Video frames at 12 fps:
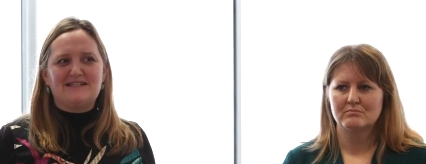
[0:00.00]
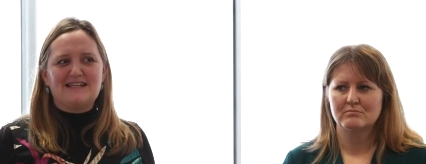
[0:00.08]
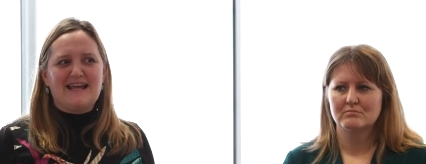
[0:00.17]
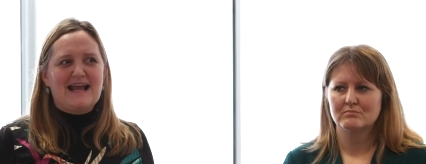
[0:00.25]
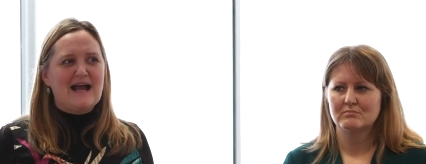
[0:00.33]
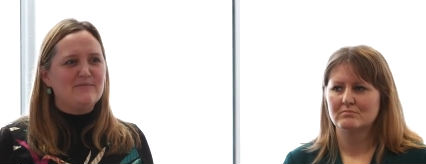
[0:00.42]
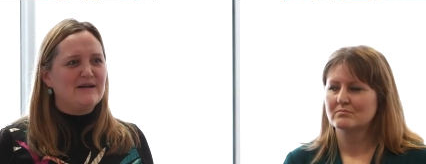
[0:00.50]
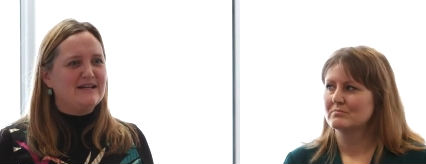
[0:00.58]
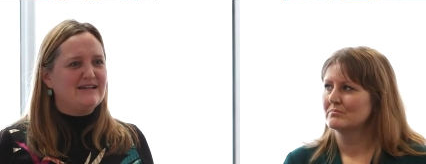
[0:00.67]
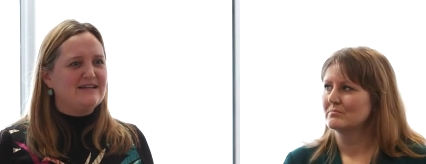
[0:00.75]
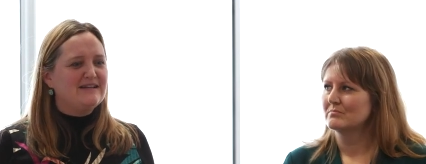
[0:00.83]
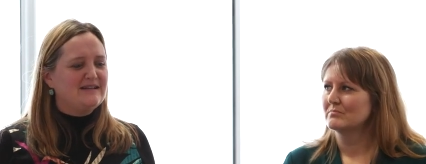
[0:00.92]
Speaker 1: today. How
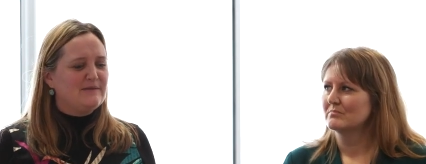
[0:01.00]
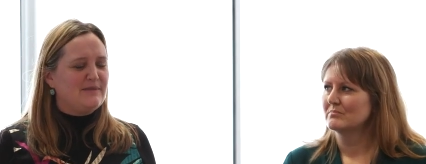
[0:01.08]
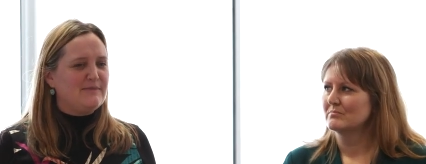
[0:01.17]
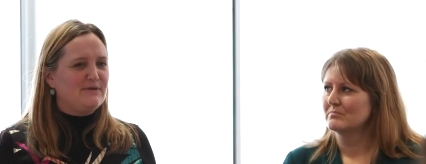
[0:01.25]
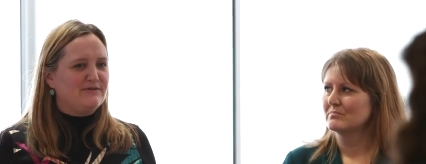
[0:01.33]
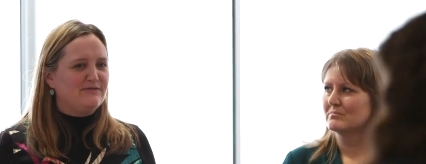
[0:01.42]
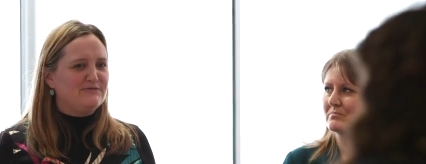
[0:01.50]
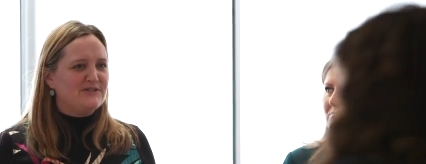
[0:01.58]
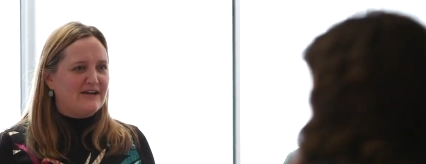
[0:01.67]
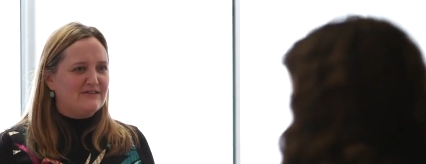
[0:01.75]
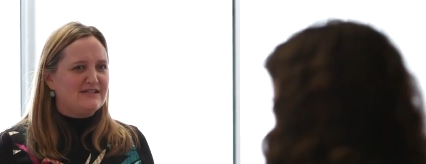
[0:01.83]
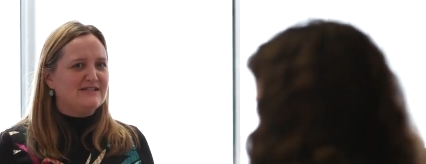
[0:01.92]
many people are from
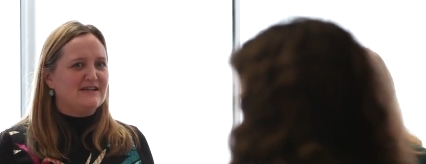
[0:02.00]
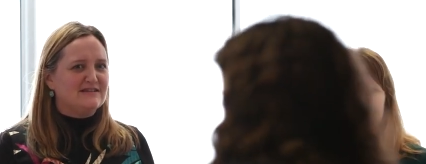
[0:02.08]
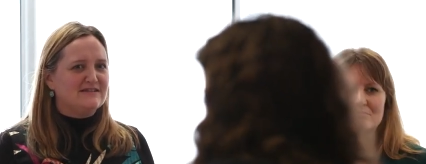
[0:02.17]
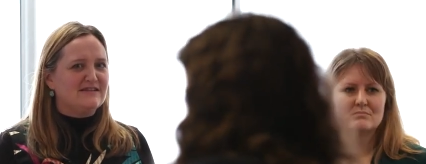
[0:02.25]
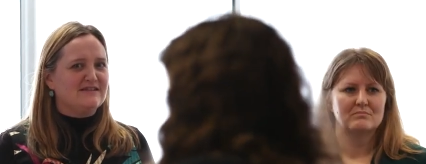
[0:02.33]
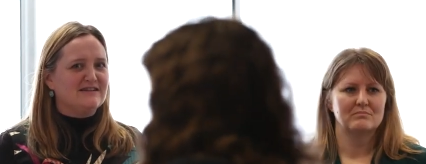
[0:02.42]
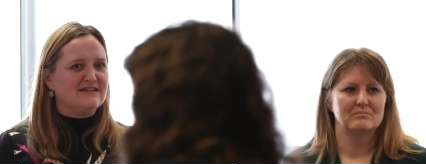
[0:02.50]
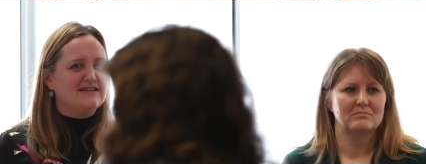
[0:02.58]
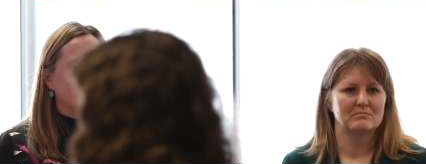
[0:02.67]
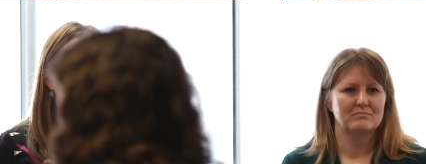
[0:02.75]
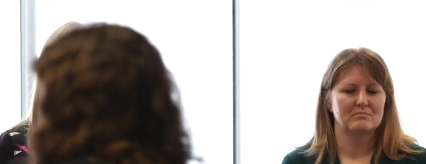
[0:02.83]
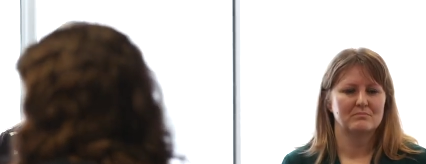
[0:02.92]
charities under
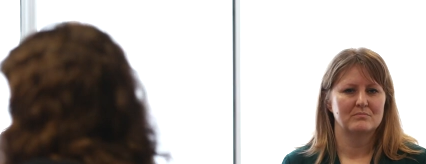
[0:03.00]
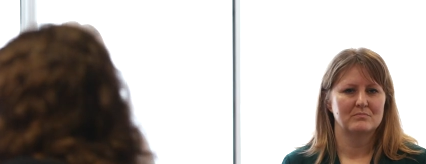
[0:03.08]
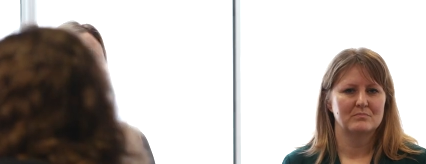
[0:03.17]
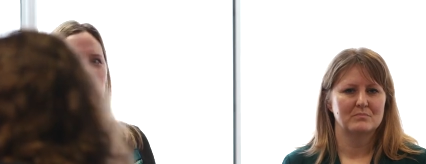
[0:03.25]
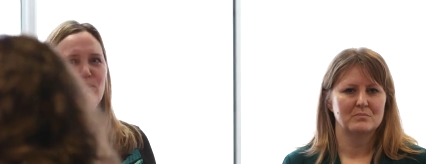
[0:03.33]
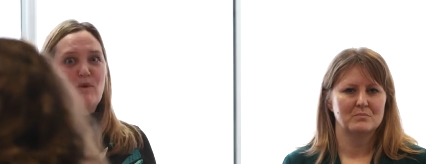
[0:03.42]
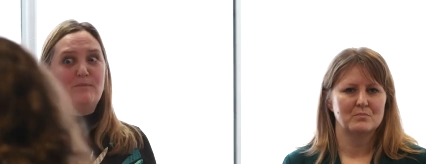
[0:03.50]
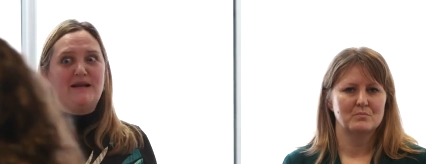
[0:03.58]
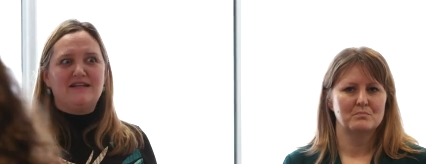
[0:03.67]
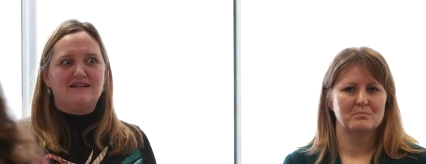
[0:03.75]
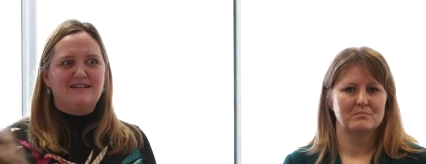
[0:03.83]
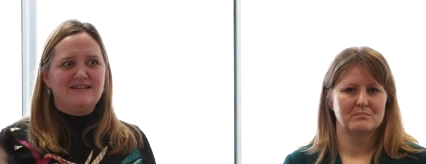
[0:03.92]
1
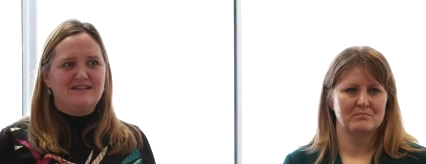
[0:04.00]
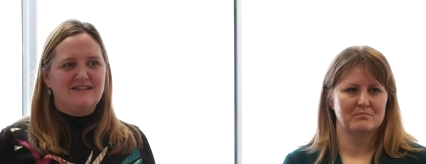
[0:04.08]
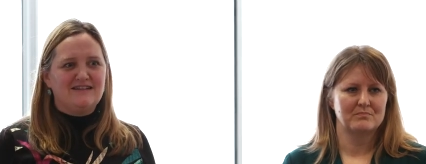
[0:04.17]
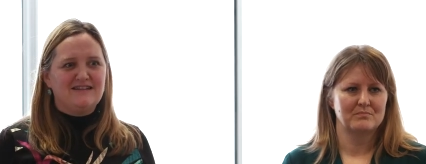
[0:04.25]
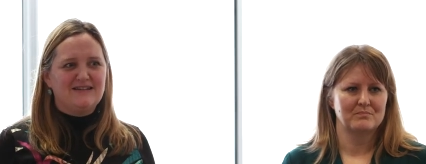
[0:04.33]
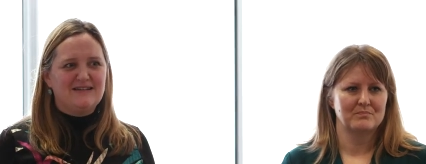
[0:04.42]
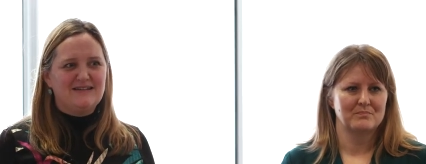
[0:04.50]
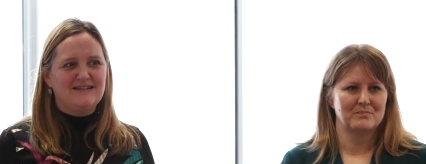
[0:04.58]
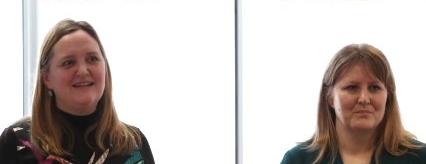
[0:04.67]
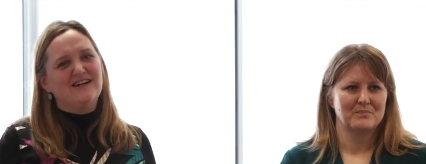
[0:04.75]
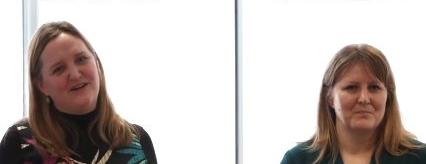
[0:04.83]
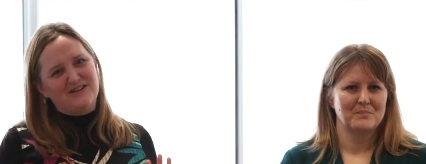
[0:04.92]
million?
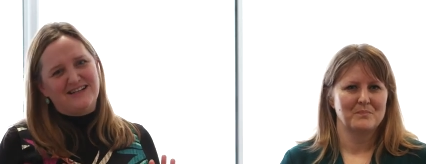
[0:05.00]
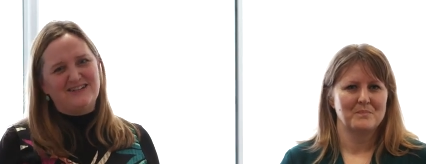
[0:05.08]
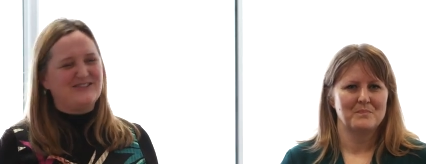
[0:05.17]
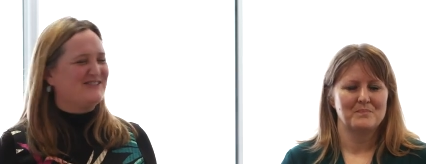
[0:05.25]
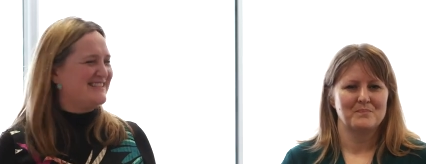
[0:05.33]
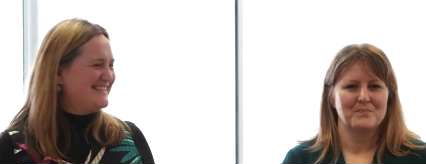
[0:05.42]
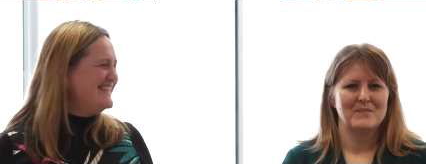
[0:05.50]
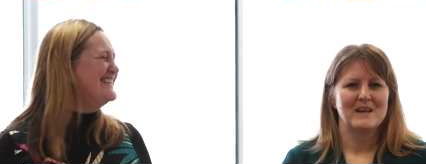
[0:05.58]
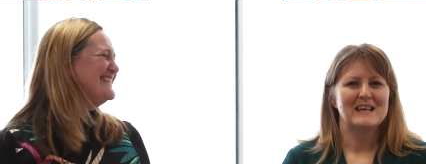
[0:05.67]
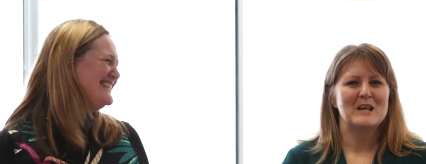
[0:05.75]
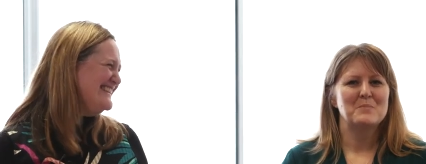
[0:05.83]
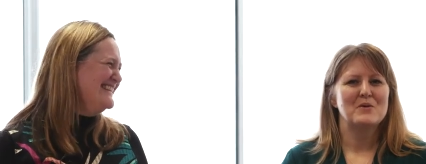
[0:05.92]
Okay, good.
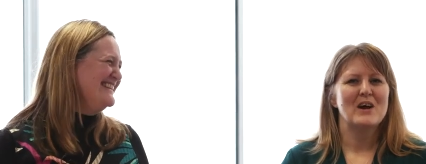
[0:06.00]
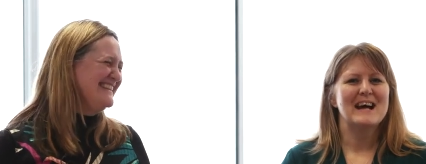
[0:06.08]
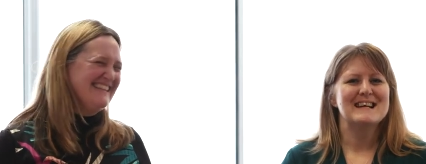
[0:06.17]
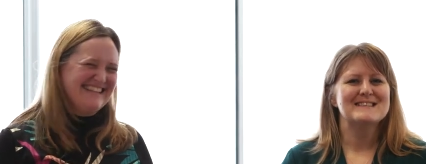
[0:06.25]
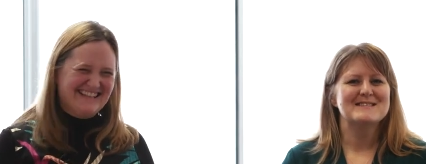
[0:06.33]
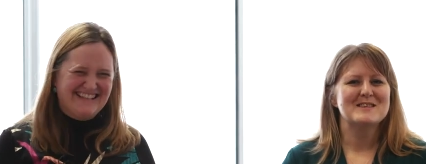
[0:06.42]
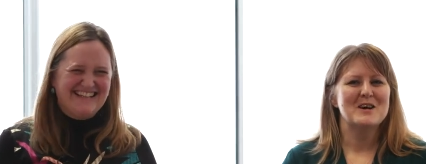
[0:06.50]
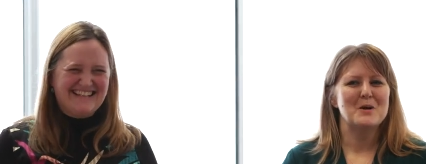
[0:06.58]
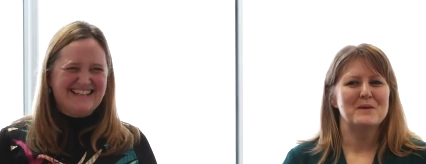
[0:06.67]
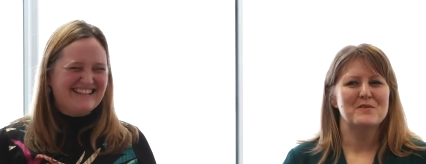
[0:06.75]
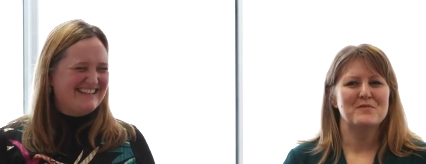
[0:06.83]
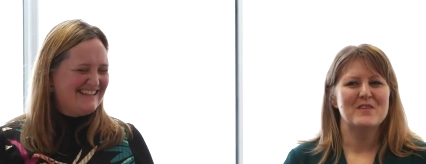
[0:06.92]
Speaker 2: Keep your hands
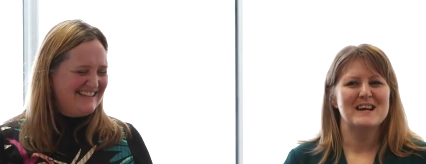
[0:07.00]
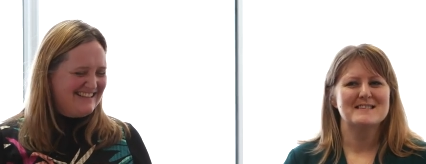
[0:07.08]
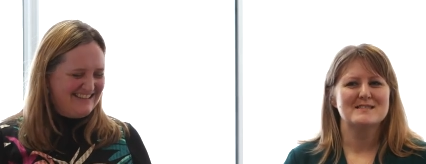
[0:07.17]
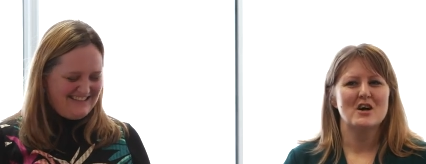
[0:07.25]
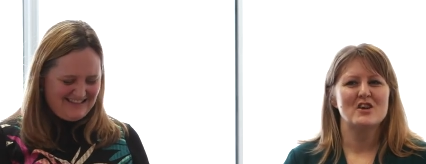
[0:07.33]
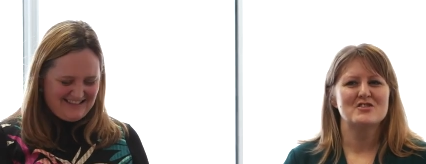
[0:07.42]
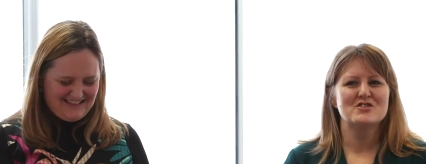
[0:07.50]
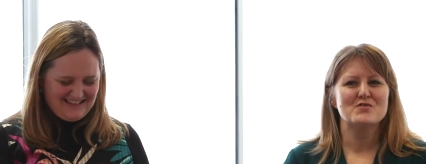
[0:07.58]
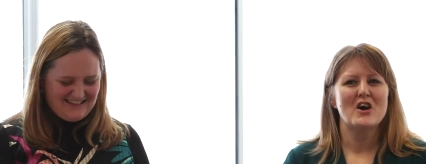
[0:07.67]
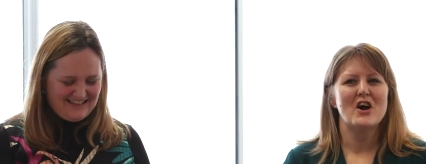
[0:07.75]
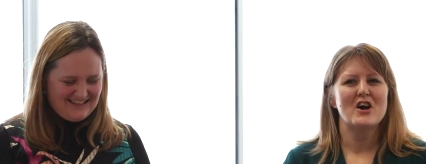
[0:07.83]
up if that's under